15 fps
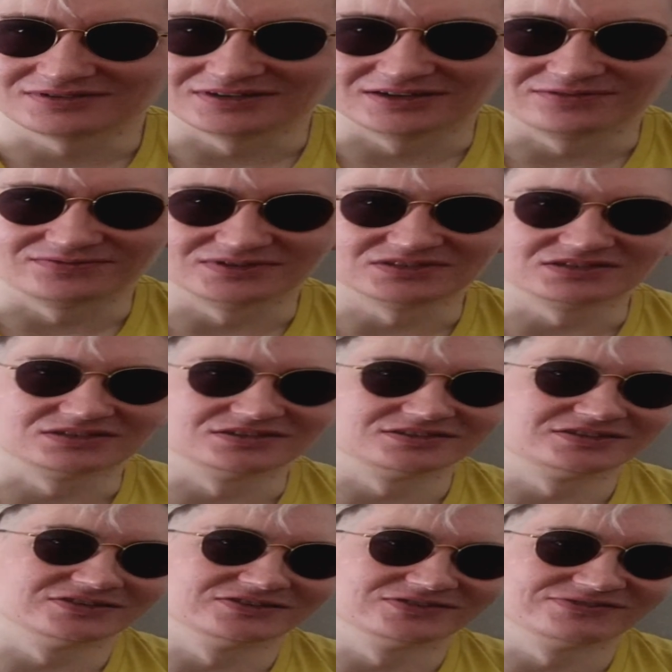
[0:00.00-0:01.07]
in the
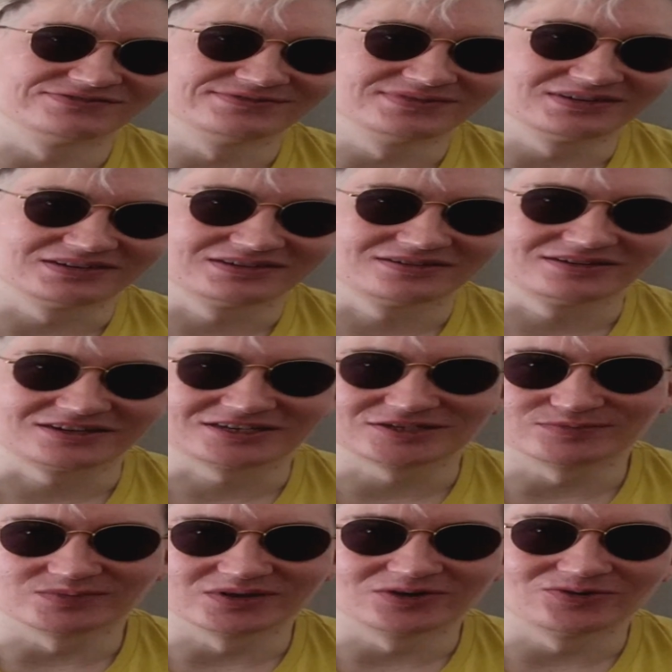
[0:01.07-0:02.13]
vicinity of
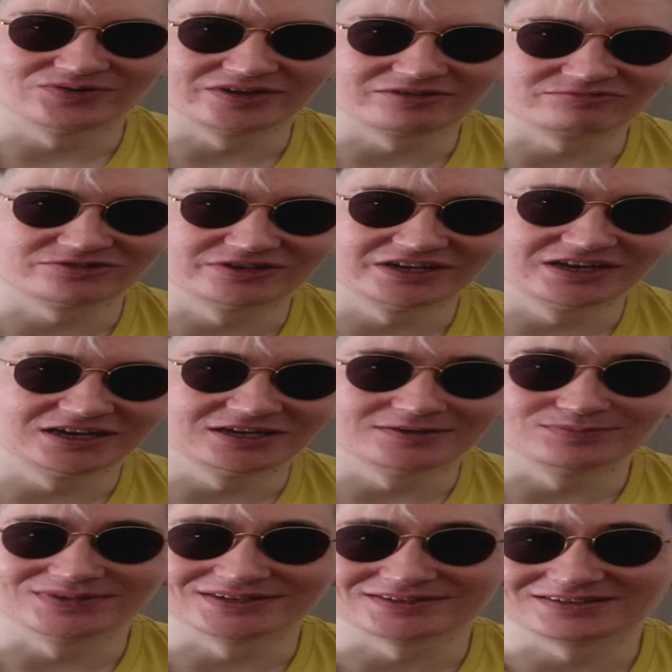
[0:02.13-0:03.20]
exploding
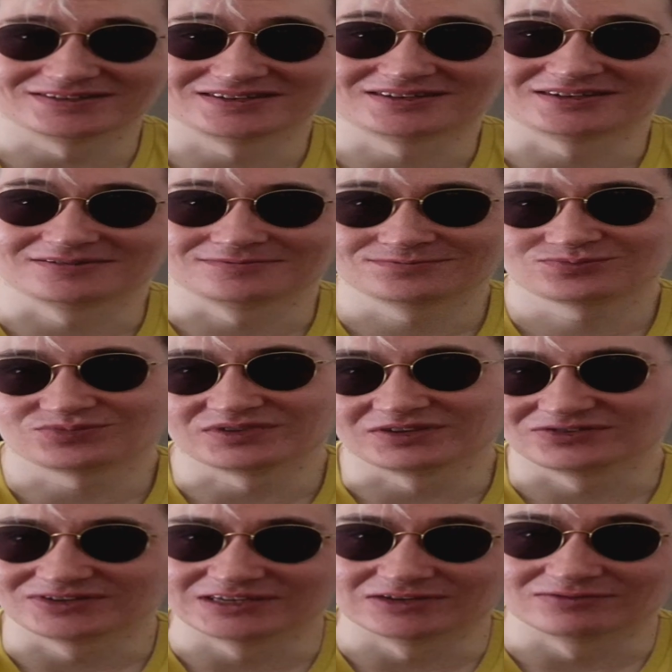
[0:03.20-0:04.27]
grenade. But
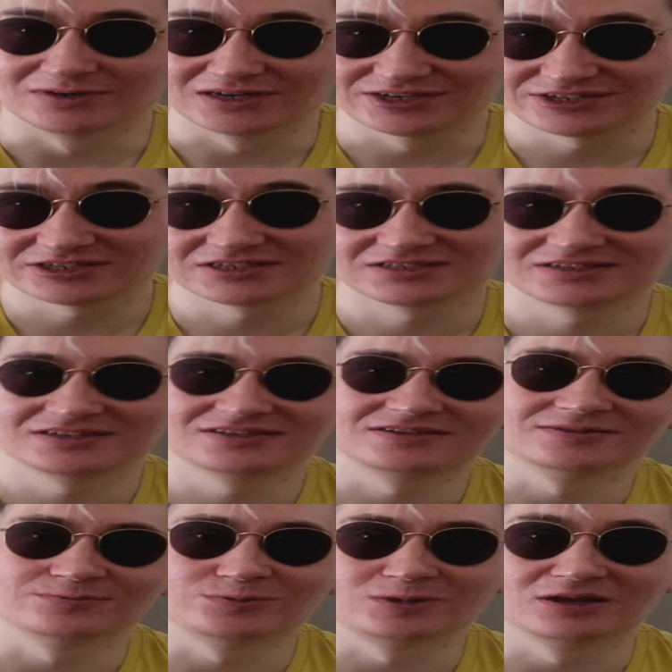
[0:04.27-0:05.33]
if he was,
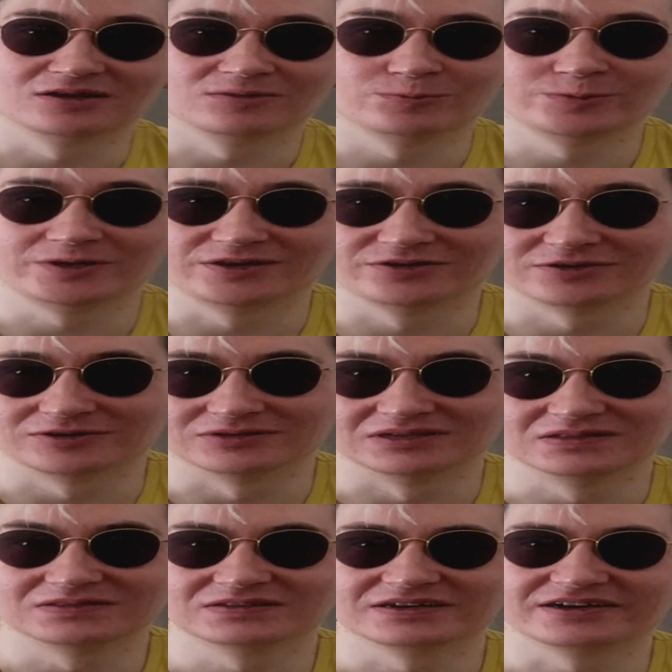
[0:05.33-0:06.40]
well, we know
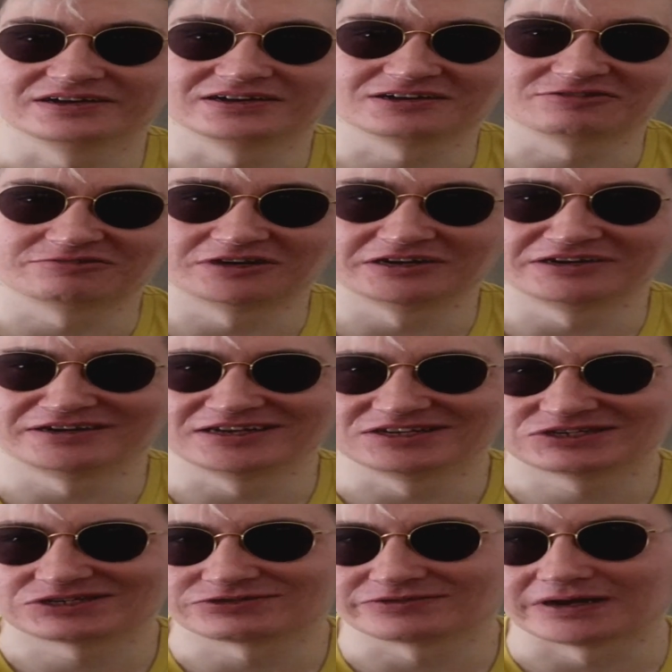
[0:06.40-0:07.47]
that
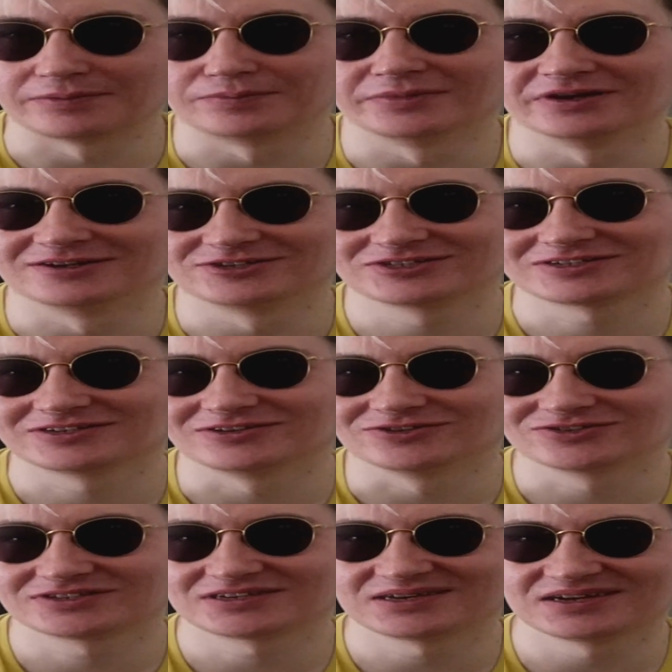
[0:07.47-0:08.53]
grenade shrapnels
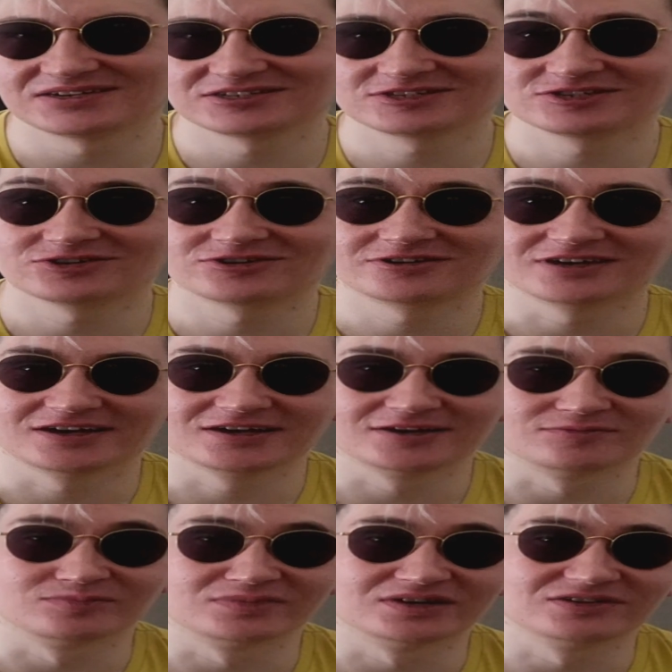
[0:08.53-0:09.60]
cause cancer,
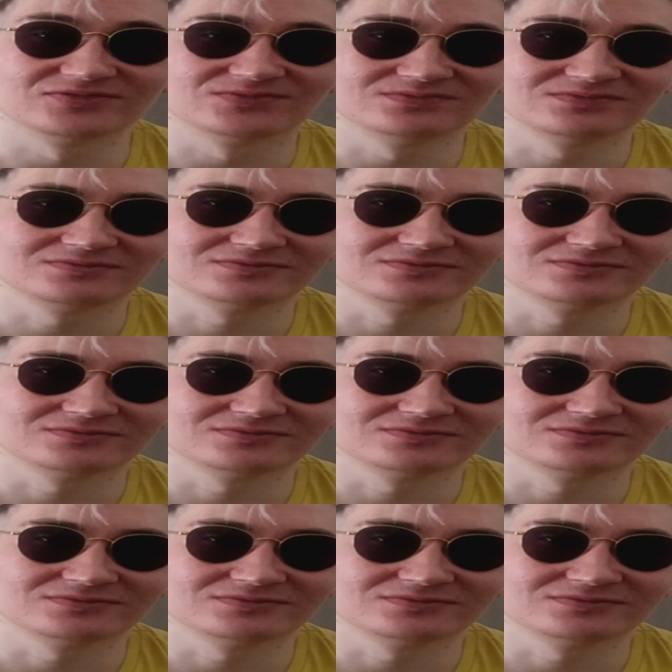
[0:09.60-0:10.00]
and my